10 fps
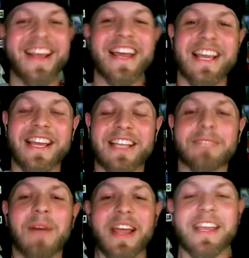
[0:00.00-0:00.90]
he's
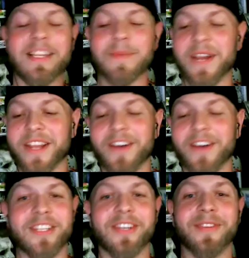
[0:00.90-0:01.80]
my
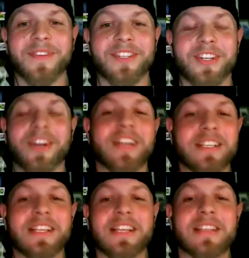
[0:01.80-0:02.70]
go-to for sure.
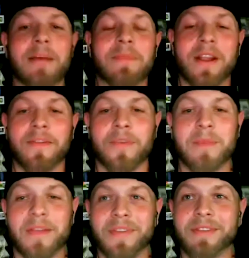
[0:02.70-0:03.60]
He's up there for
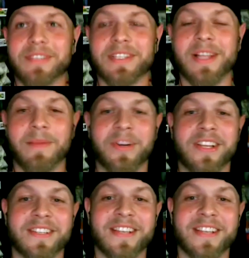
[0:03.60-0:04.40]
my favorite celebrities.